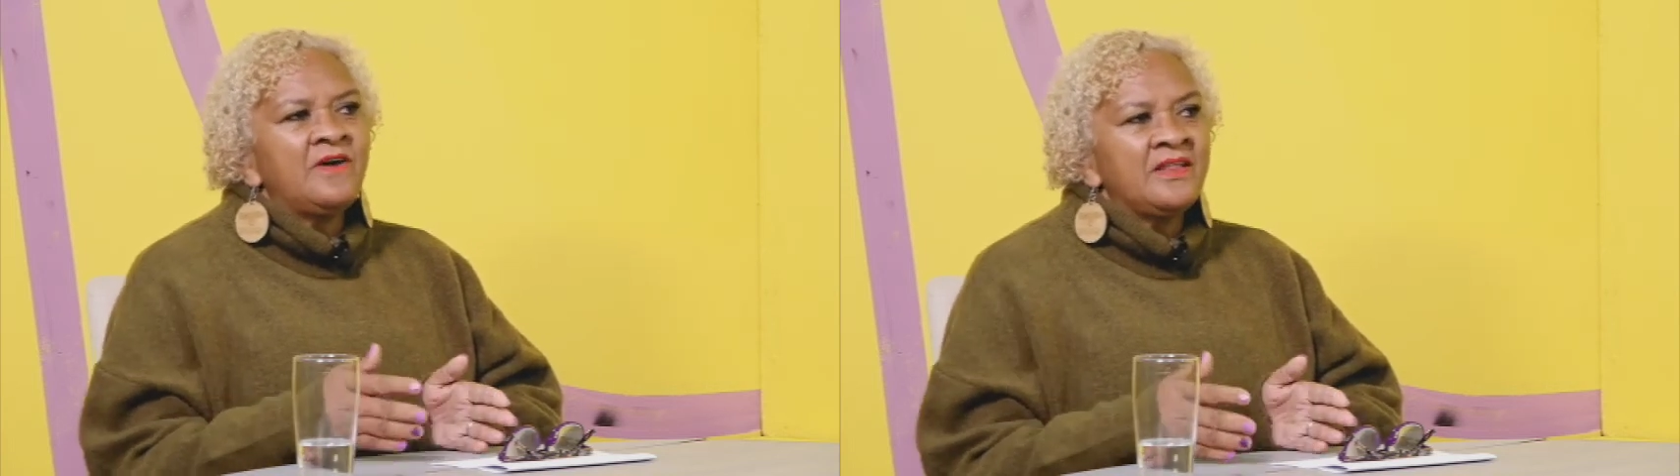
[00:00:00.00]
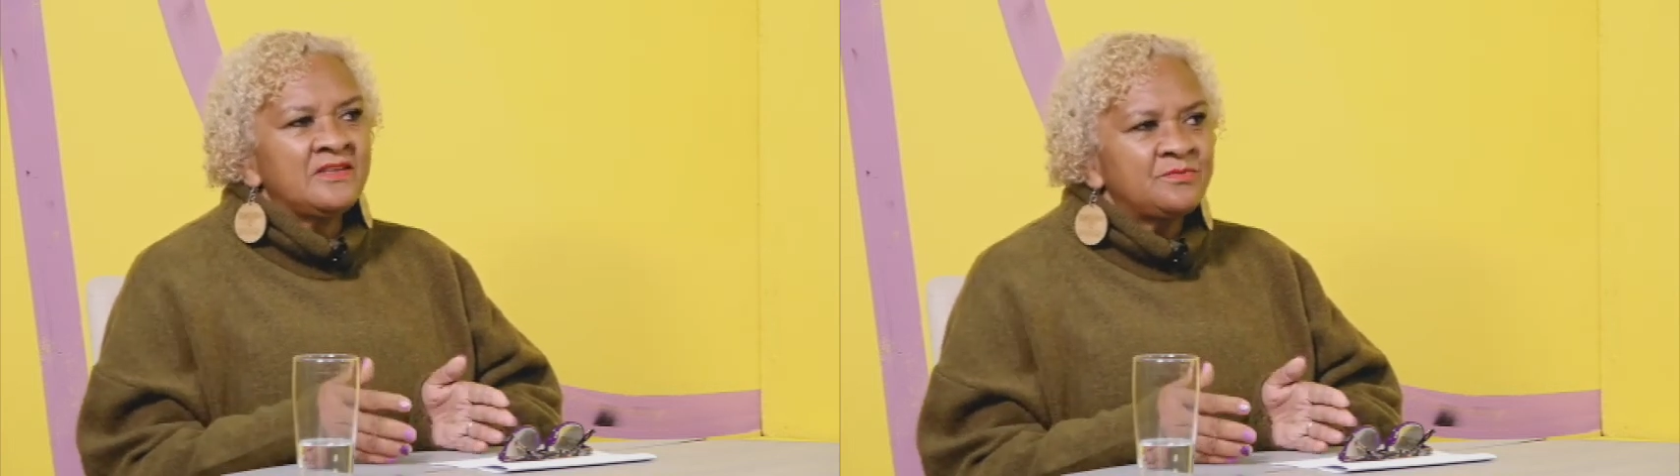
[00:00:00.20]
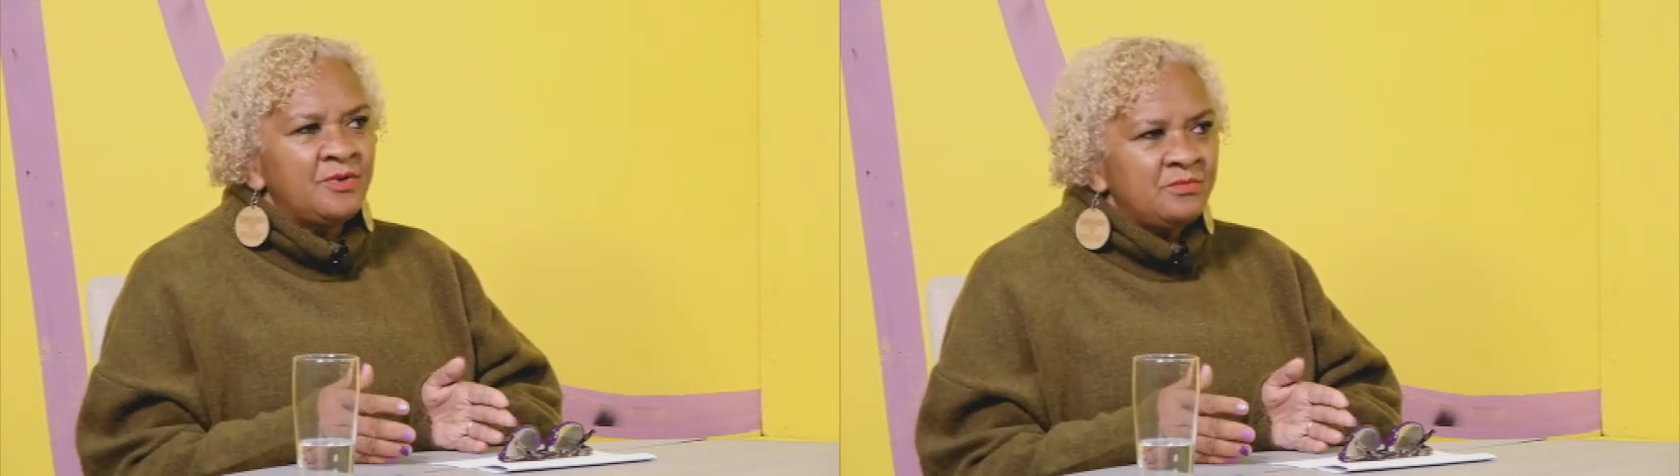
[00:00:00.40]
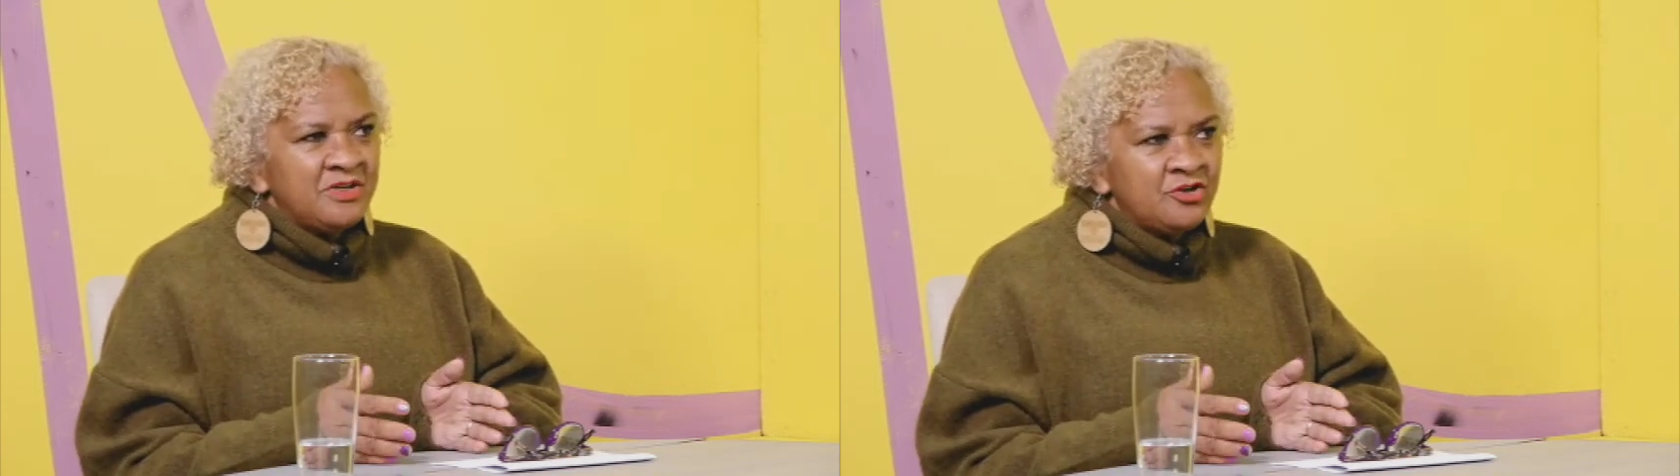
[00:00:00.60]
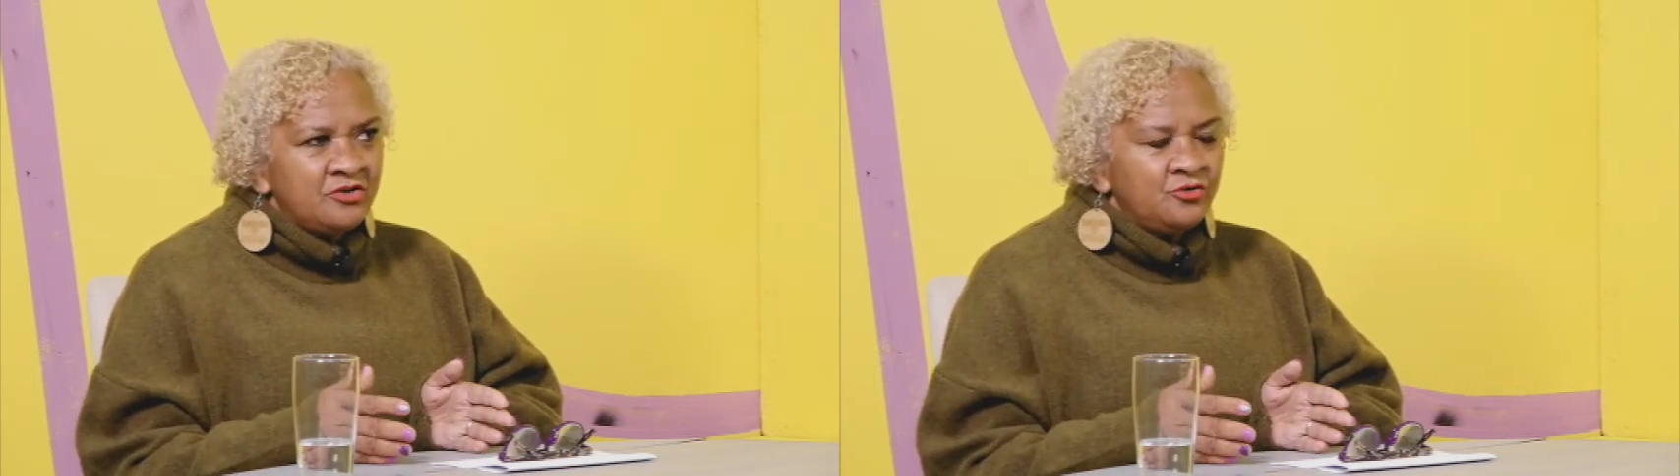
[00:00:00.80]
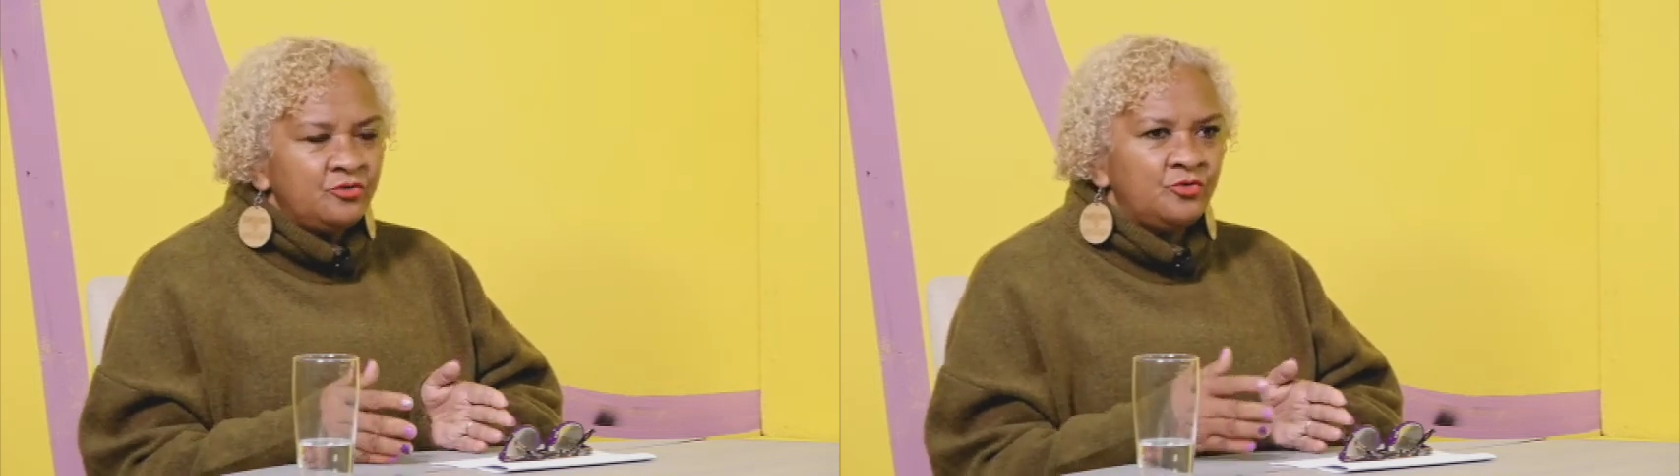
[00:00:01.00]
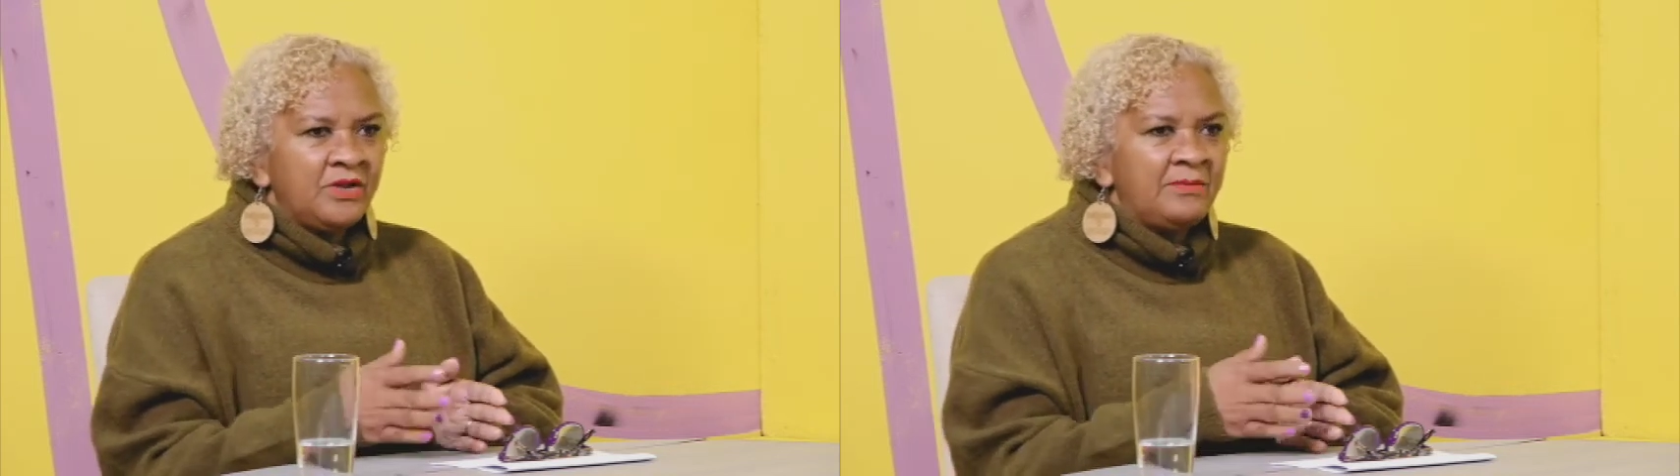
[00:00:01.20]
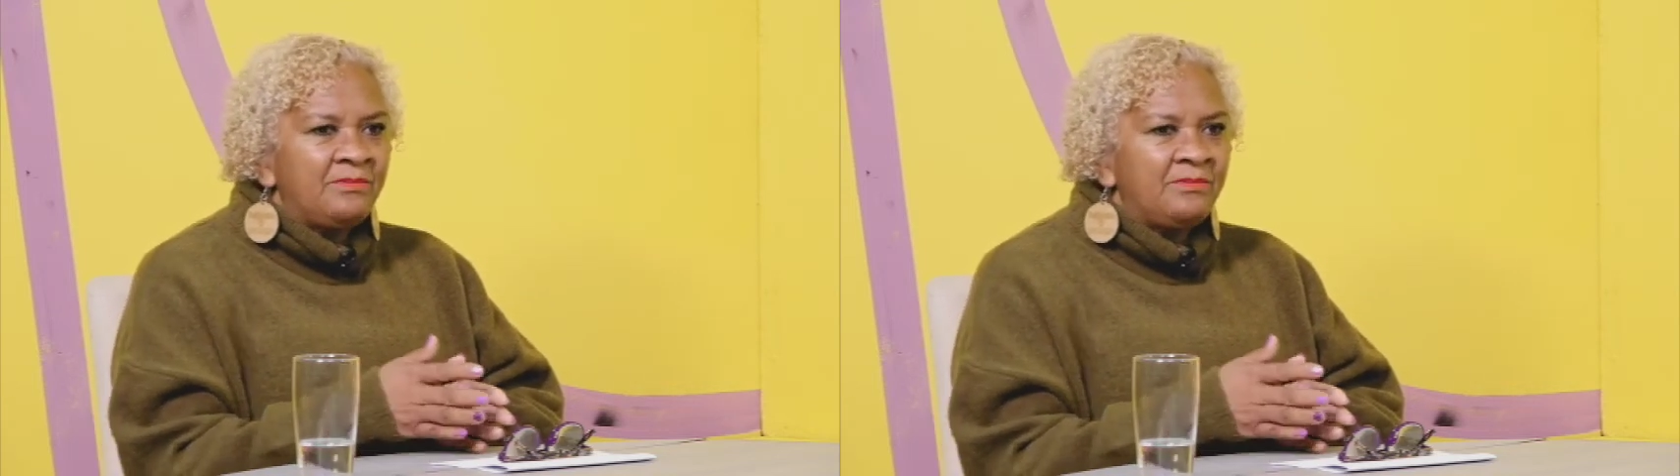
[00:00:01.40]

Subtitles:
others permission to do that,